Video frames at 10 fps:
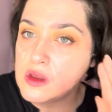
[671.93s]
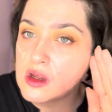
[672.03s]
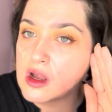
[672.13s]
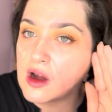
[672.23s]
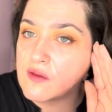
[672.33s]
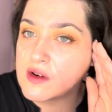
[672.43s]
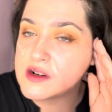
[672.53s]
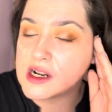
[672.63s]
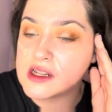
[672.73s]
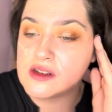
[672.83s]
coverage,
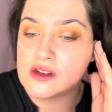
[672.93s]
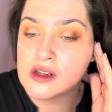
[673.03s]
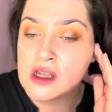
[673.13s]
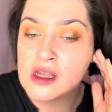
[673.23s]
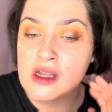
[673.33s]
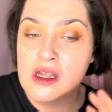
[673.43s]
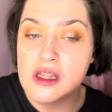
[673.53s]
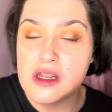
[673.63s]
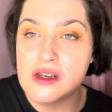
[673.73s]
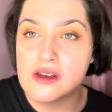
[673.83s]
and it's
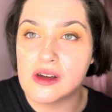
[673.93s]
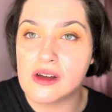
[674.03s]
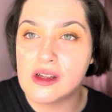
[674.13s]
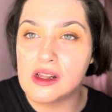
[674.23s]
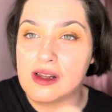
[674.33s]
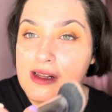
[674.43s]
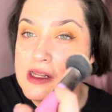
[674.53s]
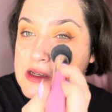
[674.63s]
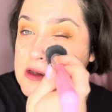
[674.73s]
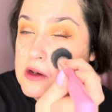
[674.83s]
not, it
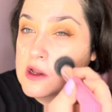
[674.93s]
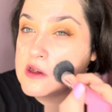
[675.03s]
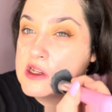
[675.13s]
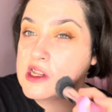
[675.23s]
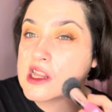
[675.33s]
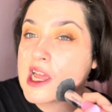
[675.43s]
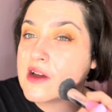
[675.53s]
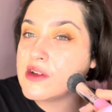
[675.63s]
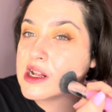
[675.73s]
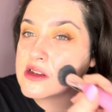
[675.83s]
doesn't look insanely
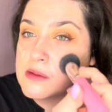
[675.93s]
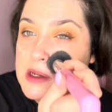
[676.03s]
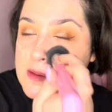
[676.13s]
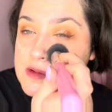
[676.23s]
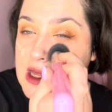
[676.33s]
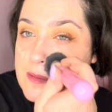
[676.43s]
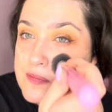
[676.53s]
heavy. Like, sometimes that